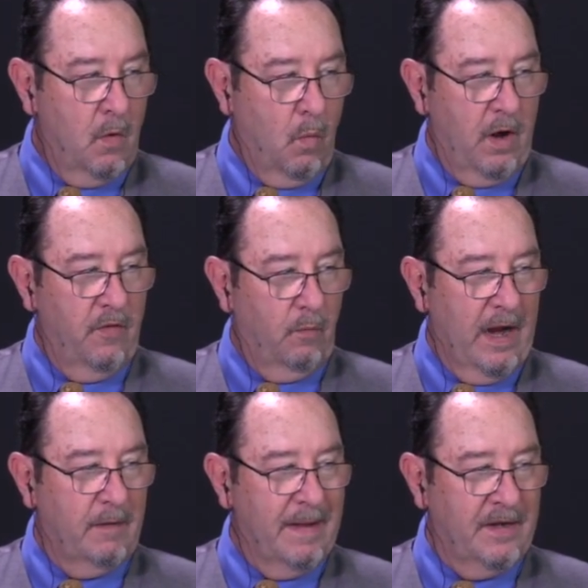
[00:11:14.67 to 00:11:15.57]
What are the
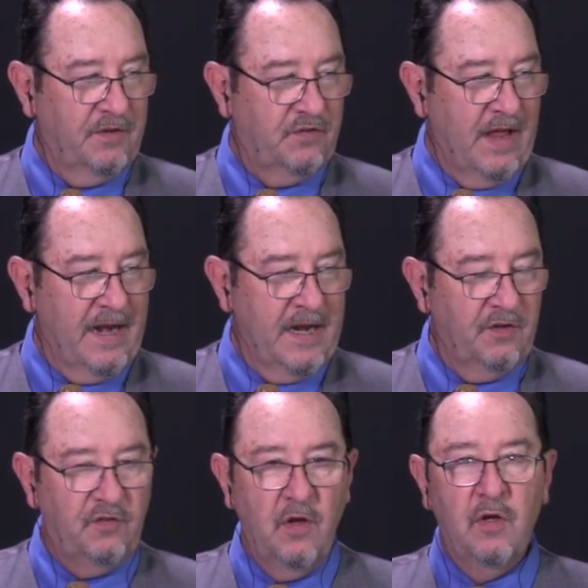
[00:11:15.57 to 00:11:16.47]
recommended
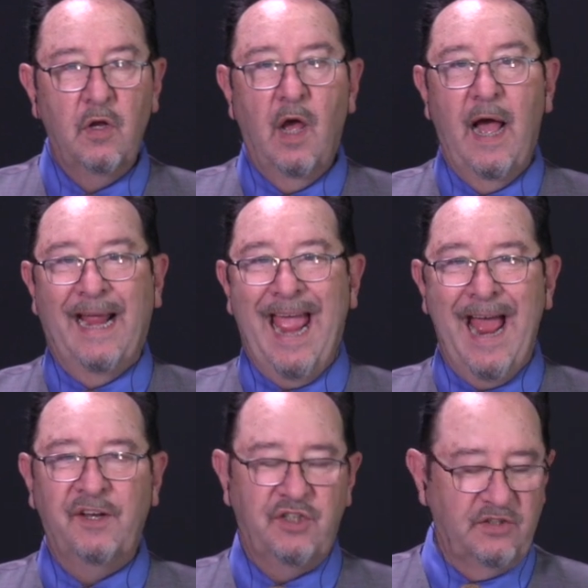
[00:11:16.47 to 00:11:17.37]
settings?
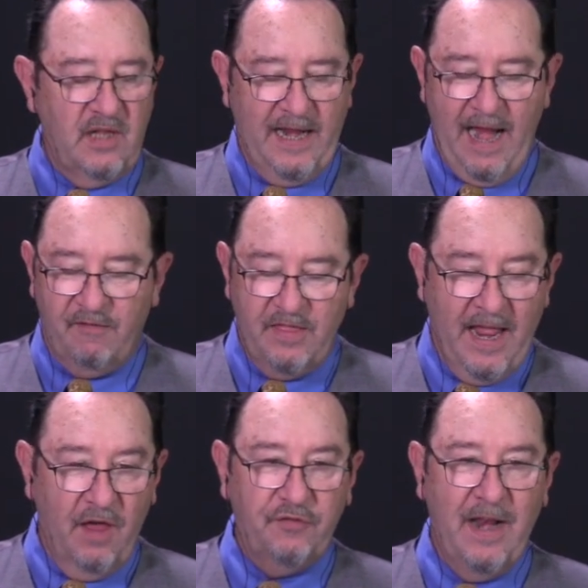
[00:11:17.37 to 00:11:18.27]
Again, just like
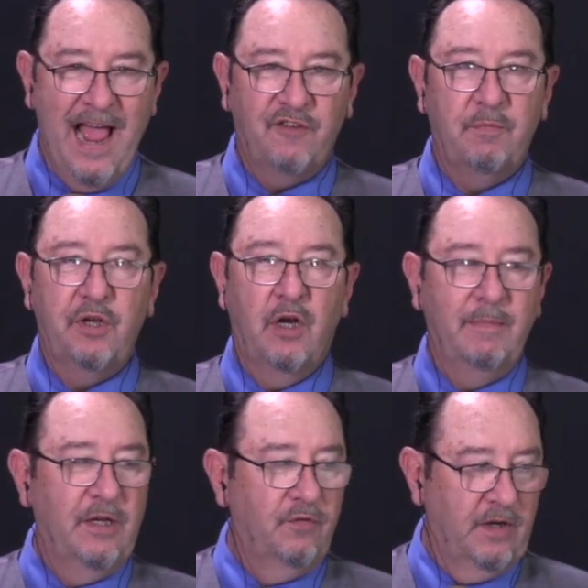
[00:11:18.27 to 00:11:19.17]
everything else in asthma, you're going to
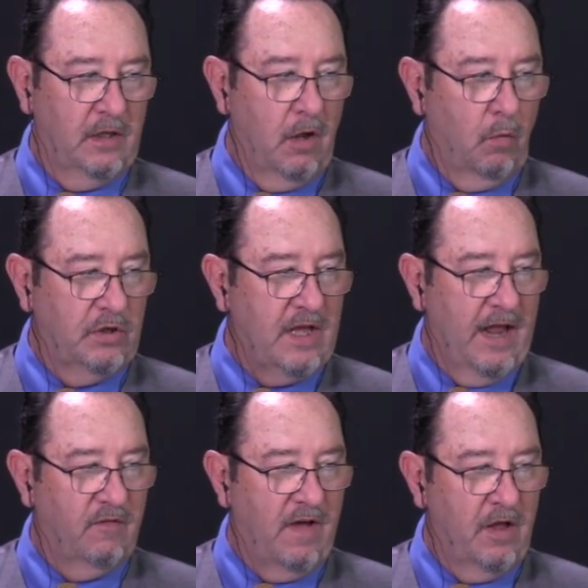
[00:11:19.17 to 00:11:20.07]
be using lower
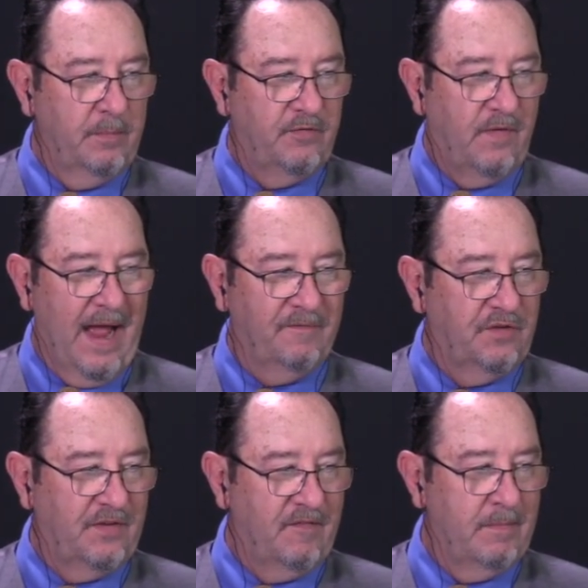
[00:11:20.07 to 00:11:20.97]
tidal volumes, 5
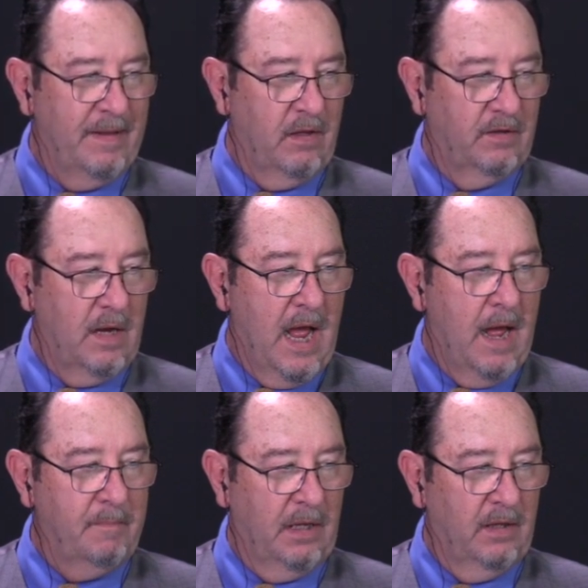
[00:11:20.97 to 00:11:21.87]
to 7 mill,
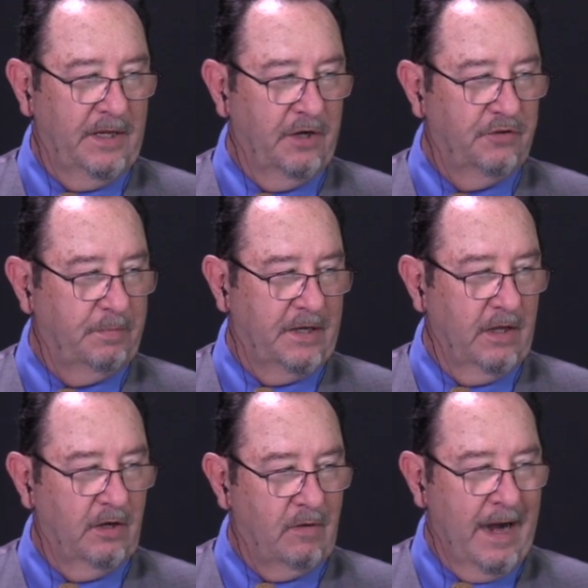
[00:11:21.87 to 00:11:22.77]
uh, milliliters per
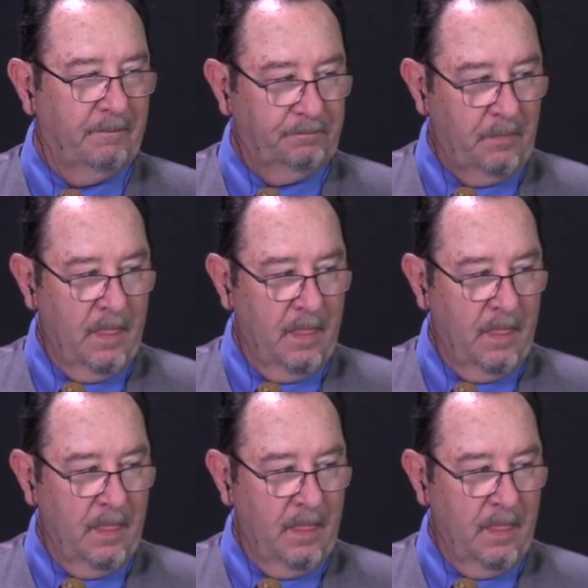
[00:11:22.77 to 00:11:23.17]
kilogram.